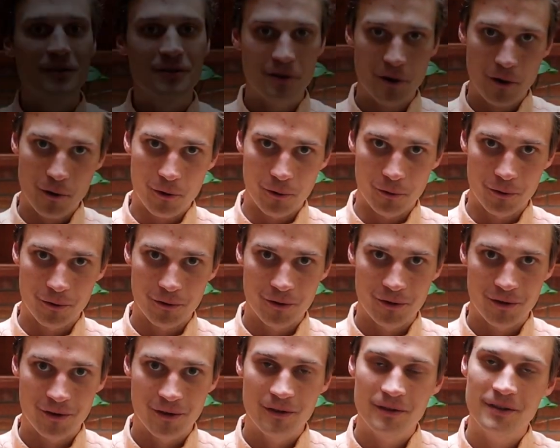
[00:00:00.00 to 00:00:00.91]
So,
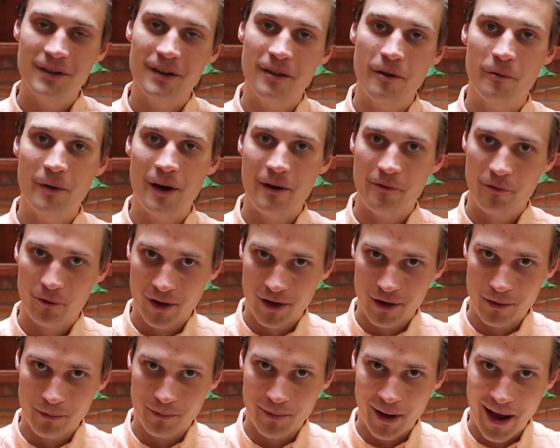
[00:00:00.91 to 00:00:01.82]
did the
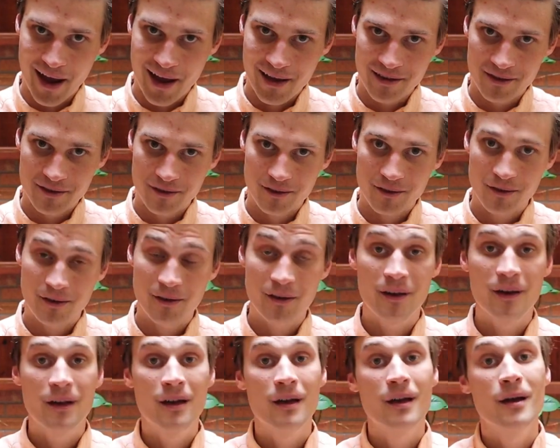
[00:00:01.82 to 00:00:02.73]
referendum pass?
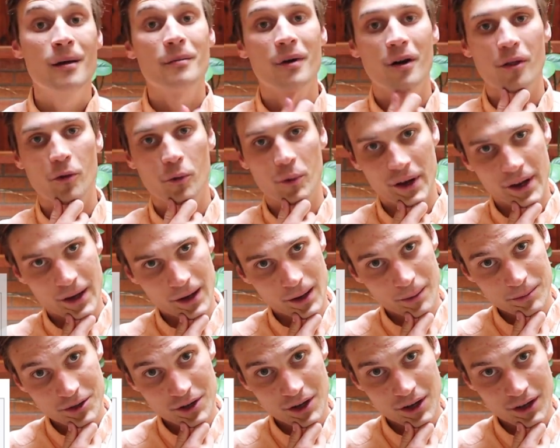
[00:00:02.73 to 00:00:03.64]
By the way,
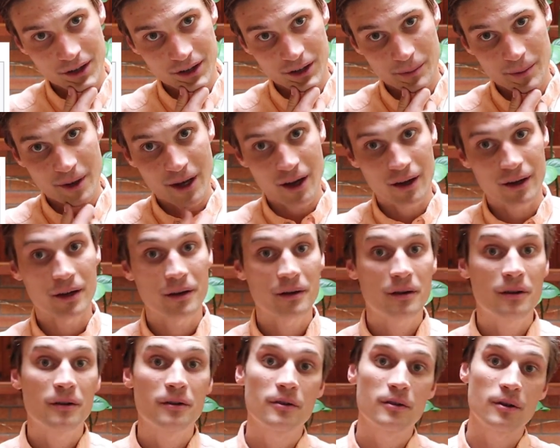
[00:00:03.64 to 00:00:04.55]
I'm talking about
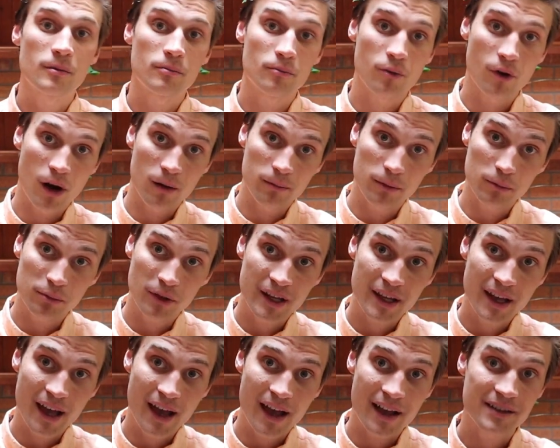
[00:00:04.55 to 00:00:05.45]
it, you can
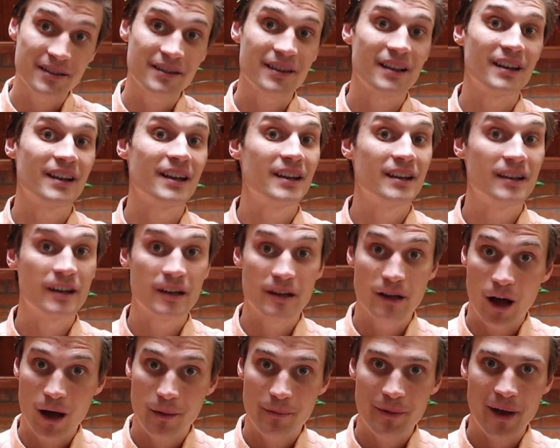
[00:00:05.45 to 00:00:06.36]
probably guess that it
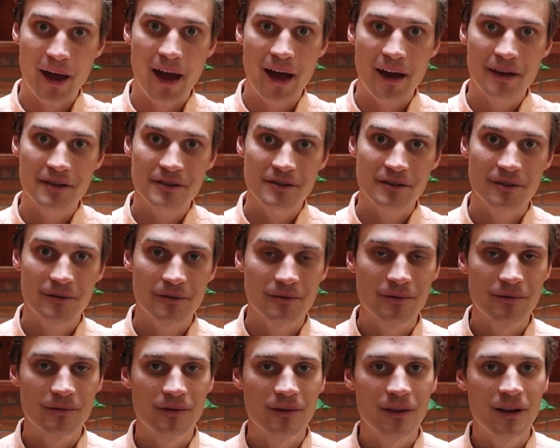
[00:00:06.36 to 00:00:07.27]
did not pass.
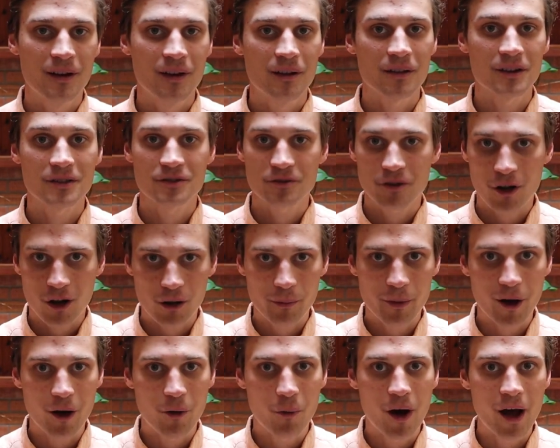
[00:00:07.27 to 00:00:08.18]
Let's talk
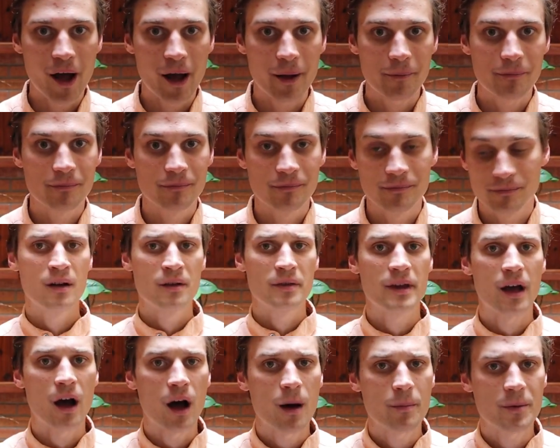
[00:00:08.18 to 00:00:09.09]
about why.
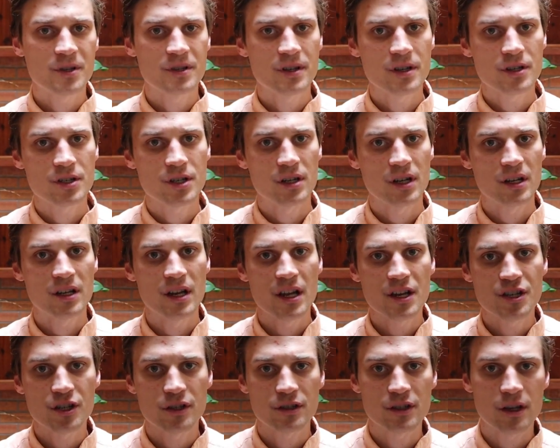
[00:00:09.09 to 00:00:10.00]
The opposition
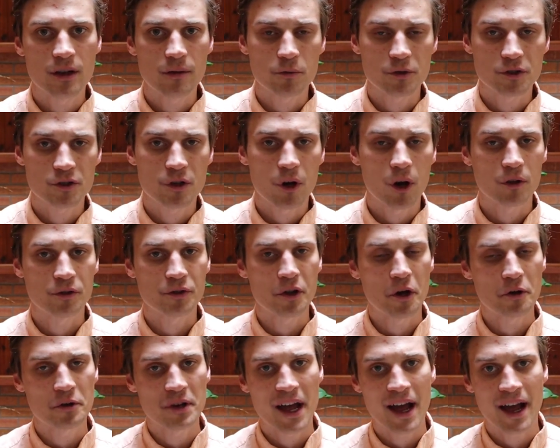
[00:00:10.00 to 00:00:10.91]
initiative was called
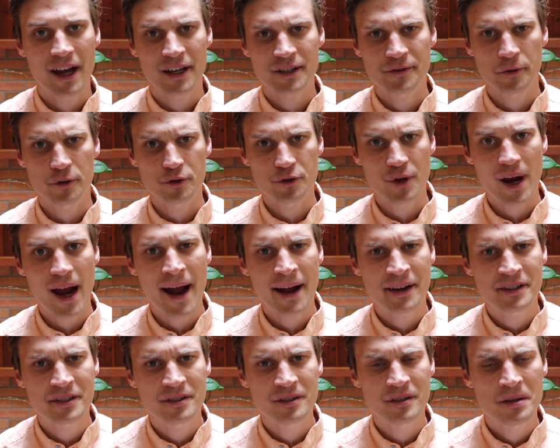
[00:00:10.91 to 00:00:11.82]
No Tax for
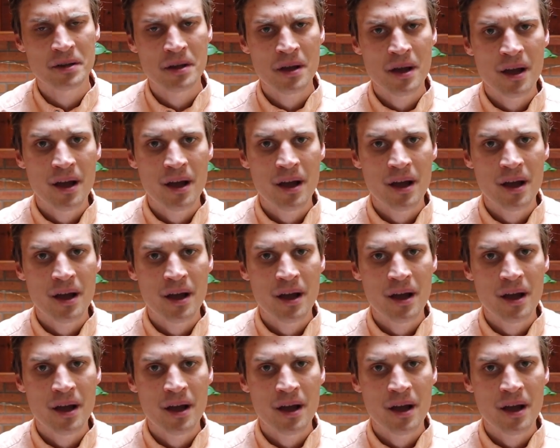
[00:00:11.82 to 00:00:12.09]
Tracks.